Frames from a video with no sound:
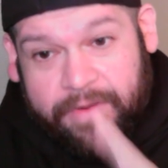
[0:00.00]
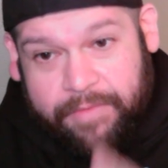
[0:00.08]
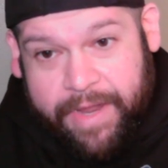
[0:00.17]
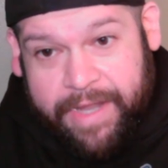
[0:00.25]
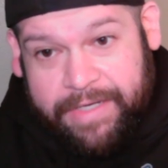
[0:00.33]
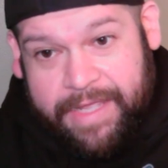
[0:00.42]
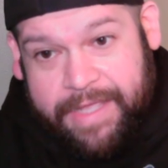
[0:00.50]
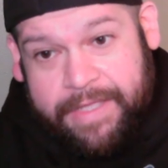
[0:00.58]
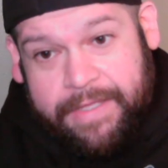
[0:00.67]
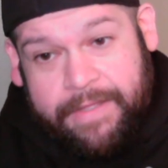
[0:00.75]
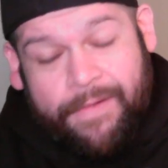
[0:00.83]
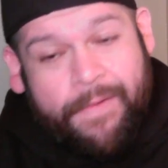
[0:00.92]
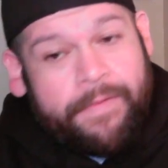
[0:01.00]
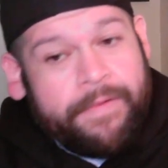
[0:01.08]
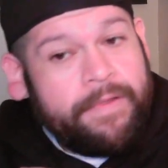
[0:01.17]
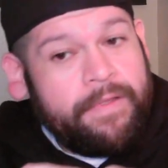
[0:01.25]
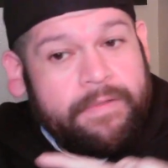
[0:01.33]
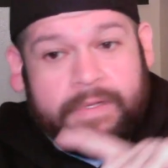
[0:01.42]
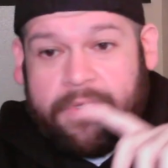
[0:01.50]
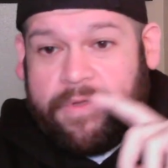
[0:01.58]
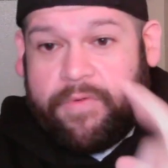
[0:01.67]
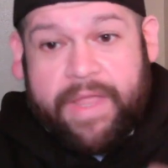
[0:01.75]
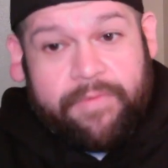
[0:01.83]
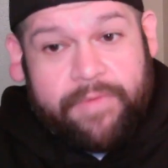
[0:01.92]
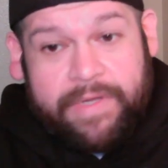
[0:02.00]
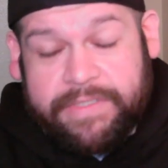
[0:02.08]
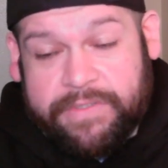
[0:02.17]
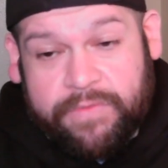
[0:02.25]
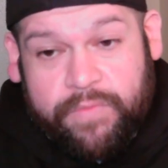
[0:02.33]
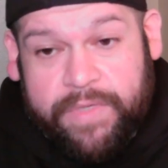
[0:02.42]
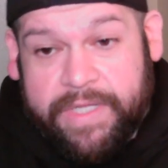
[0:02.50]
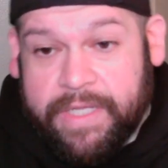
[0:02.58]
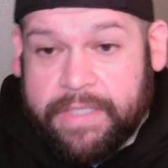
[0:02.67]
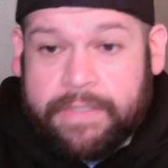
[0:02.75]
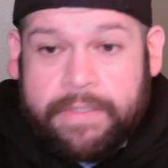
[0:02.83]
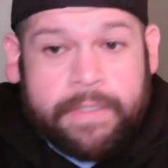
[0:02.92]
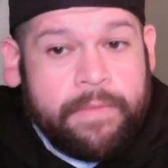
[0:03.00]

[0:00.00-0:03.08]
a great day, a great rest of your week.